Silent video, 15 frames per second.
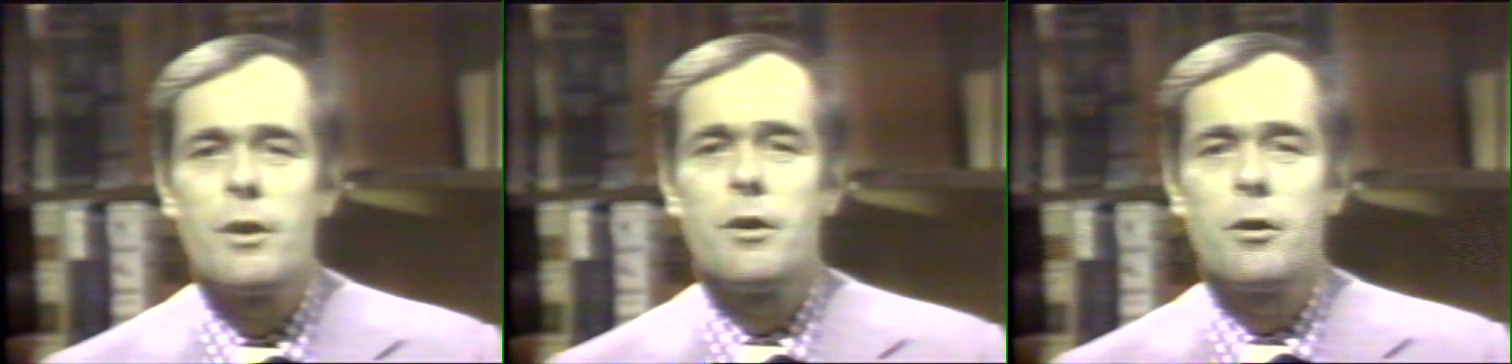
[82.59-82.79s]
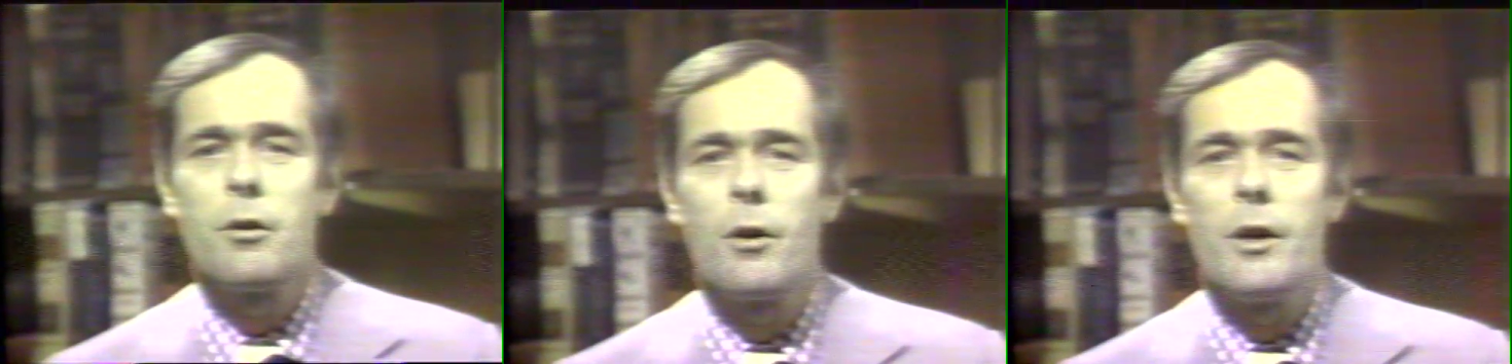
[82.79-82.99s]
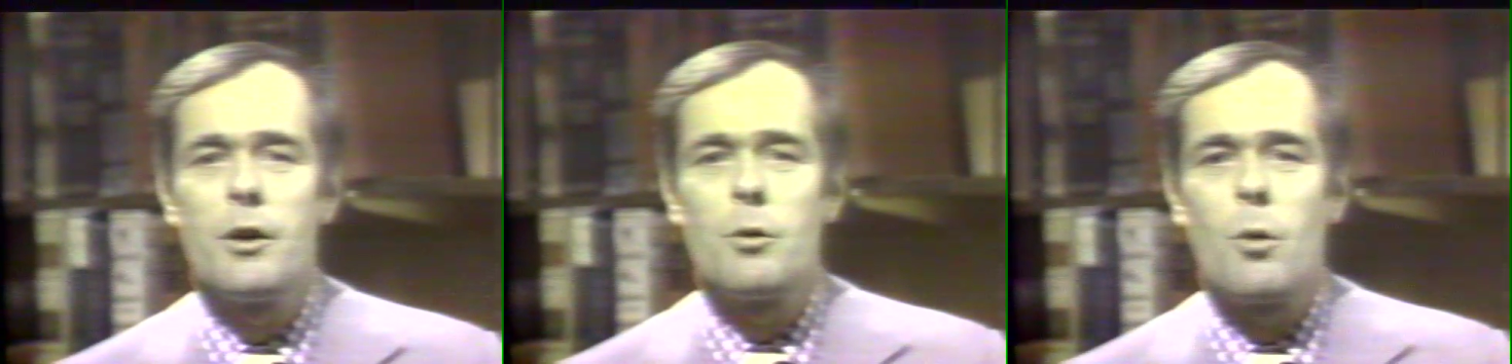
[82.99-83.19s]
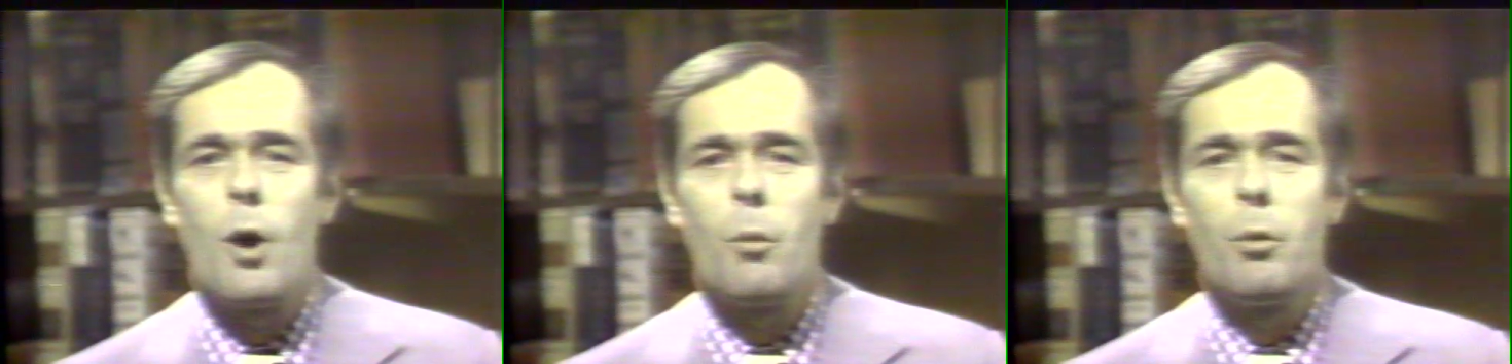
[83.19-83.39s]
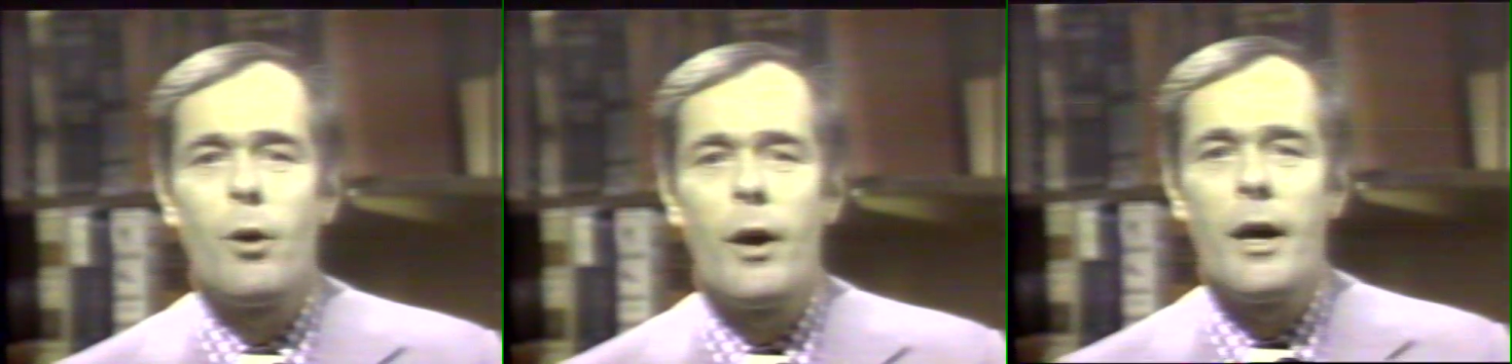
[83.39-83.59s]
whether you're going to
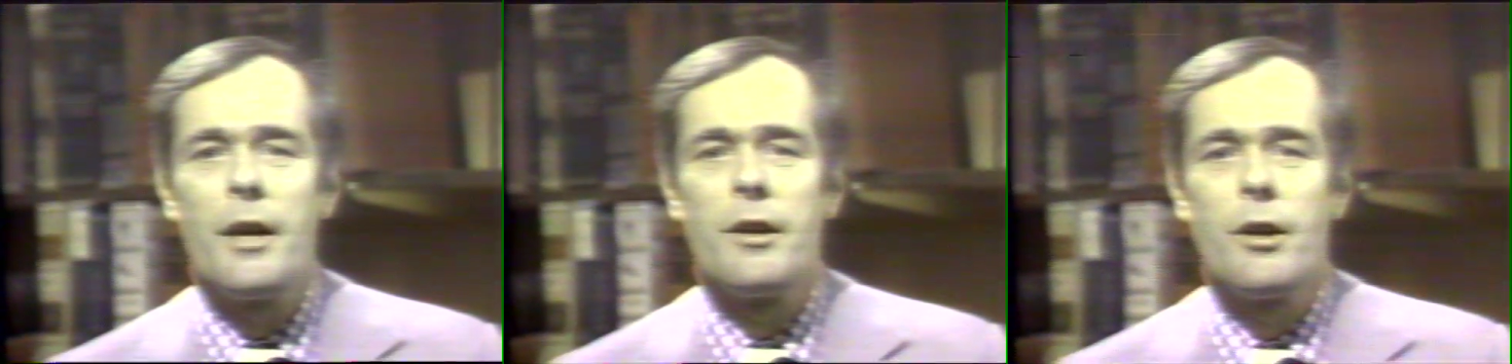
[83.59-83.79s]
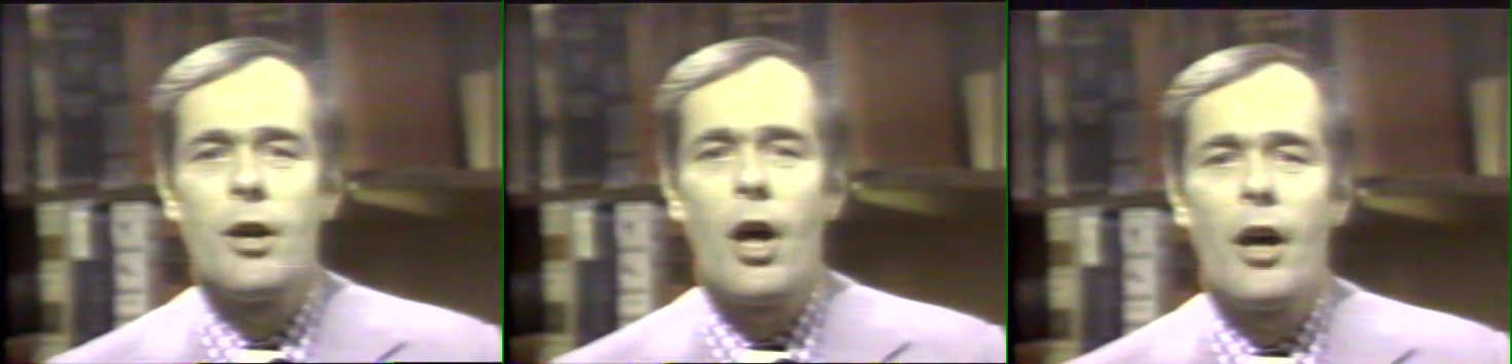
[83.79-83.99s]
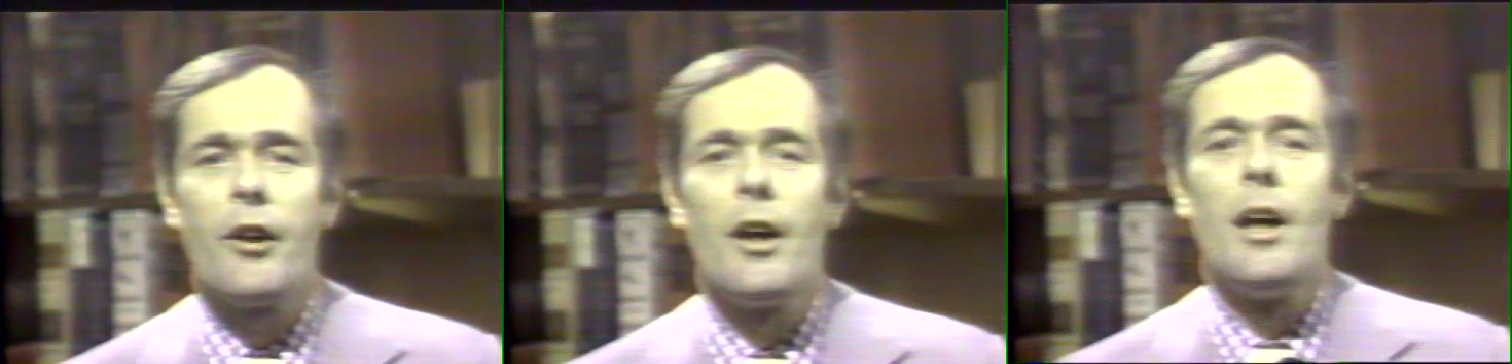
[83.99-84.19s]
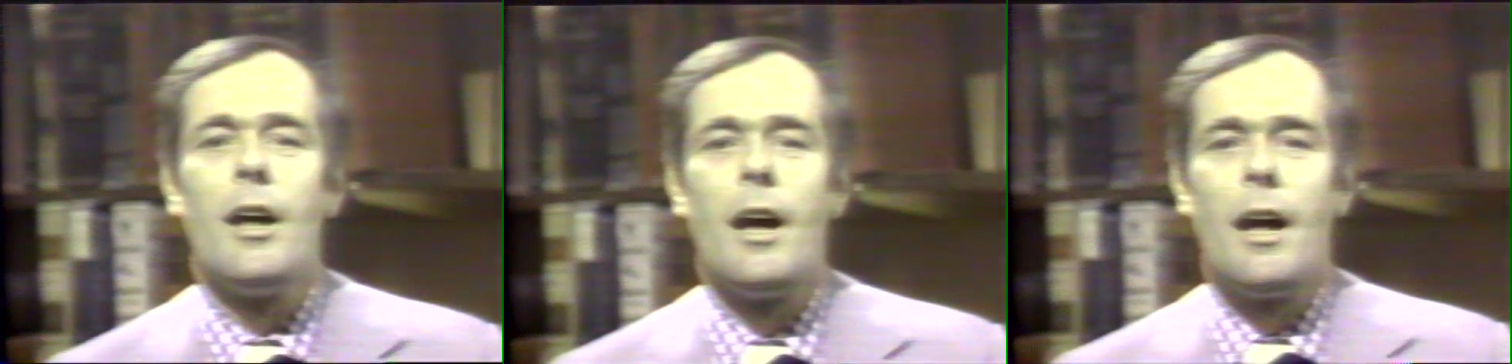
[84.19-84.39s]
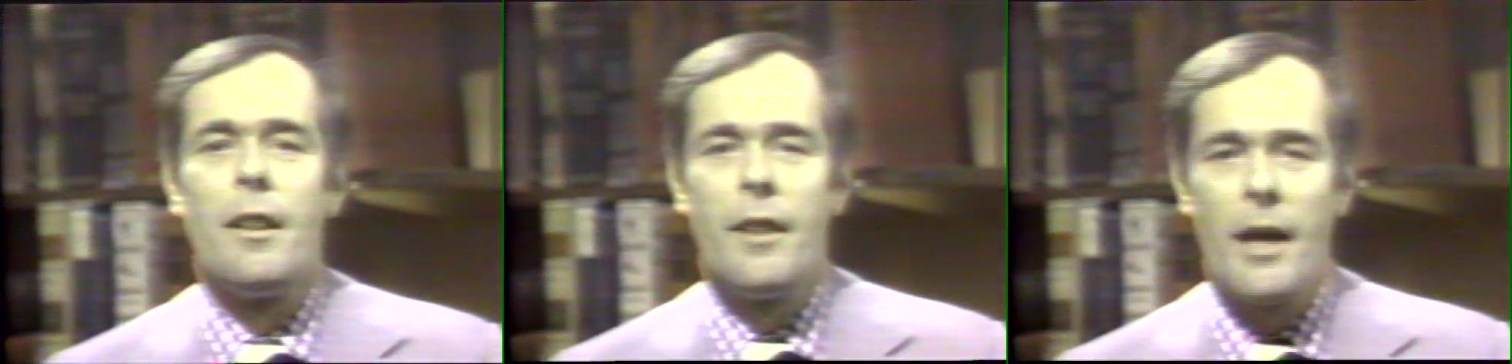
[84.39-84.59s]
operate or not,
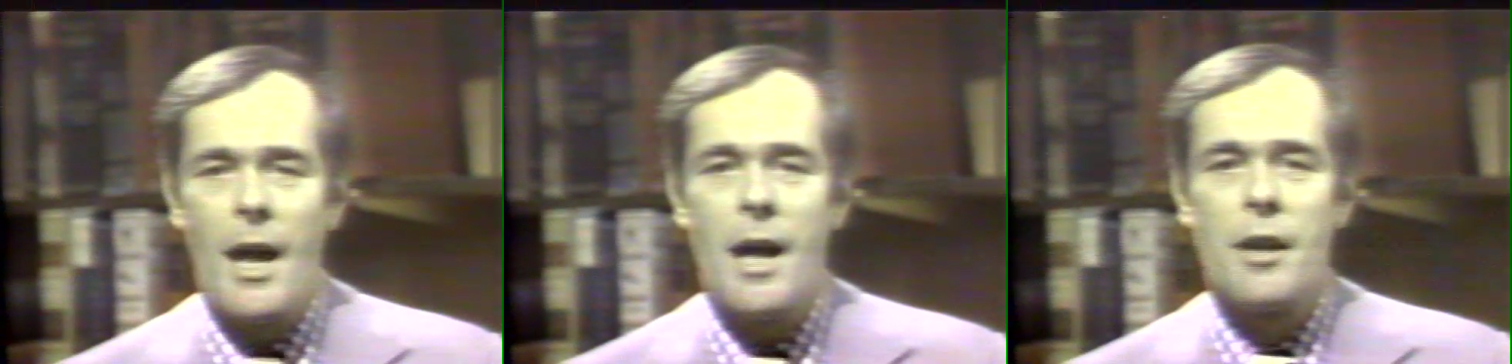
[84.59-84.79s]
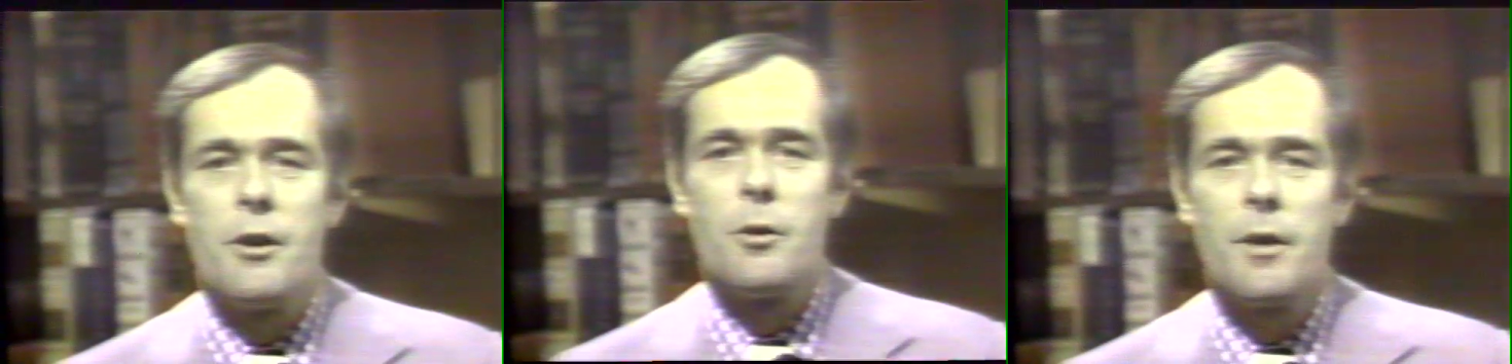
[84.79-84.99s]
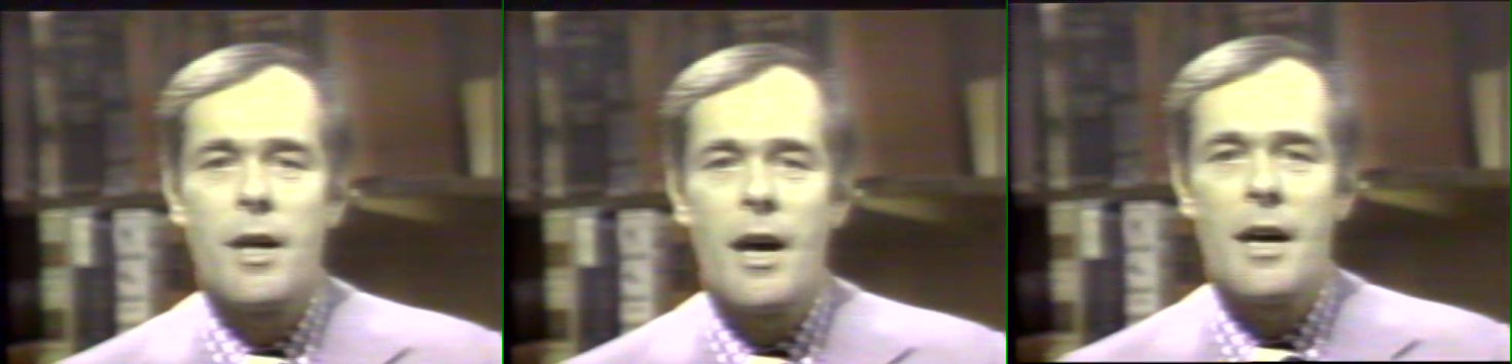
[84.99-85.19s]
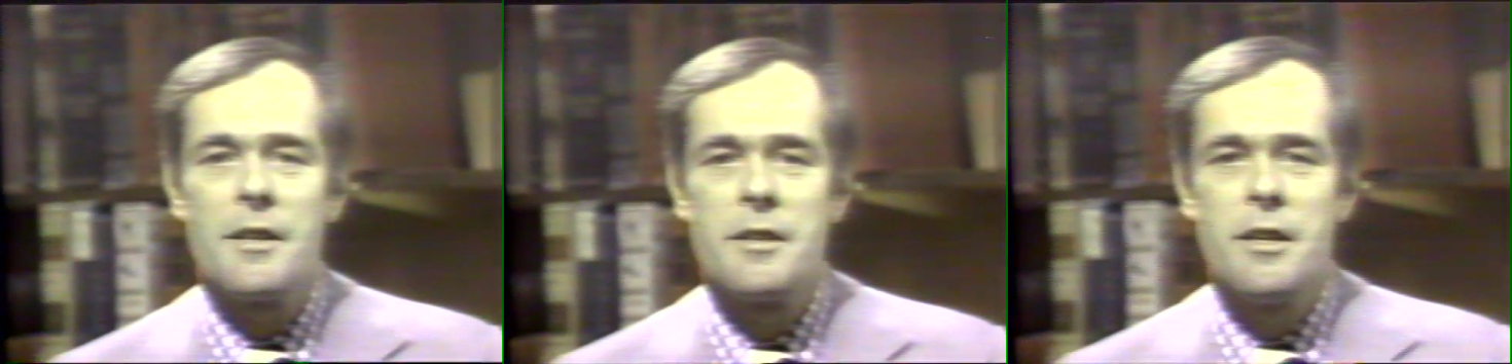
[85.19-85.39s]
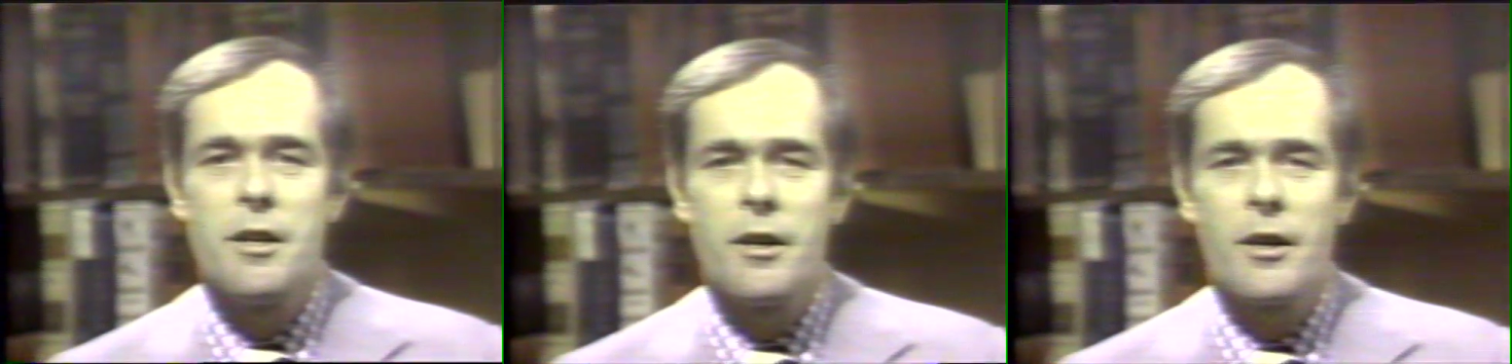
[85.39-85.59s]
then I'll do the
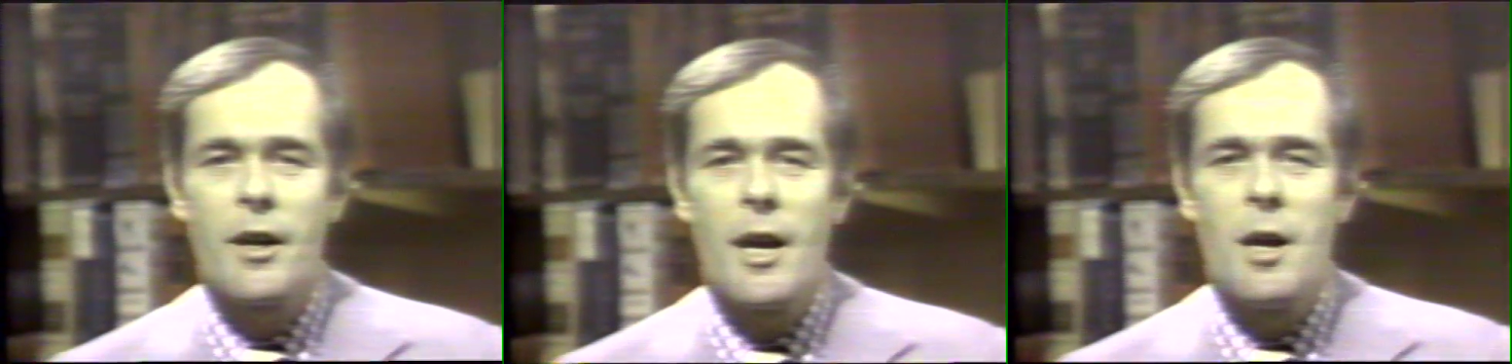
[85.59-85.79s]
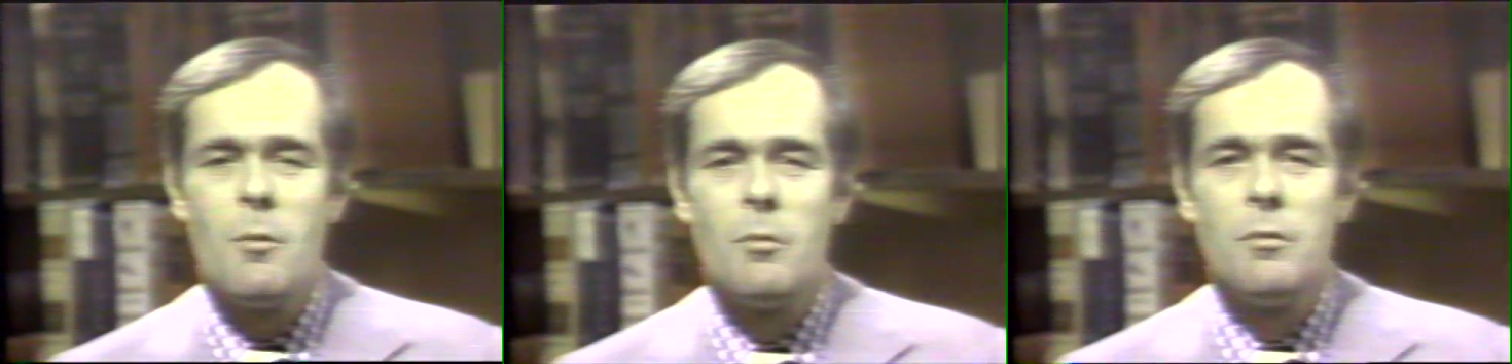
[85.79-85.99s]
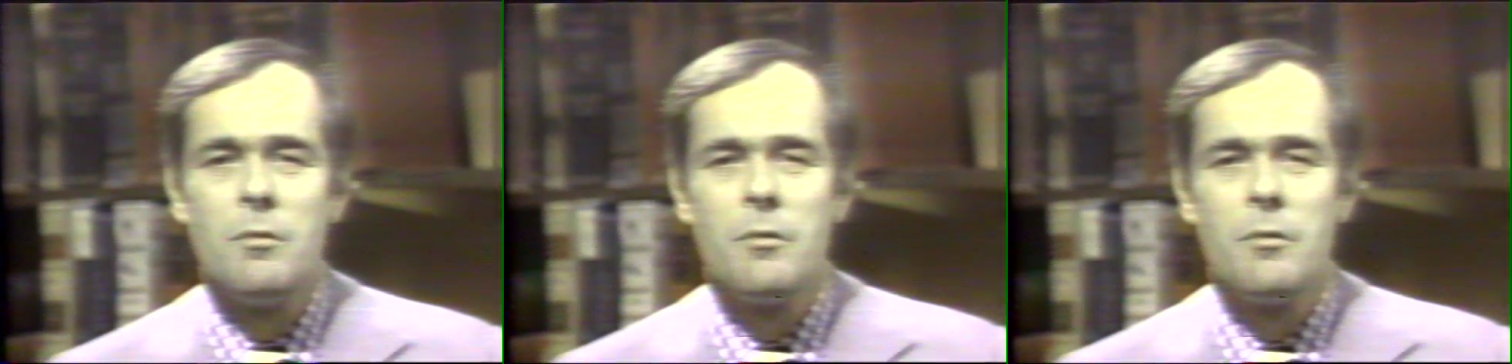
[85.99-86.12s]
arteriogram.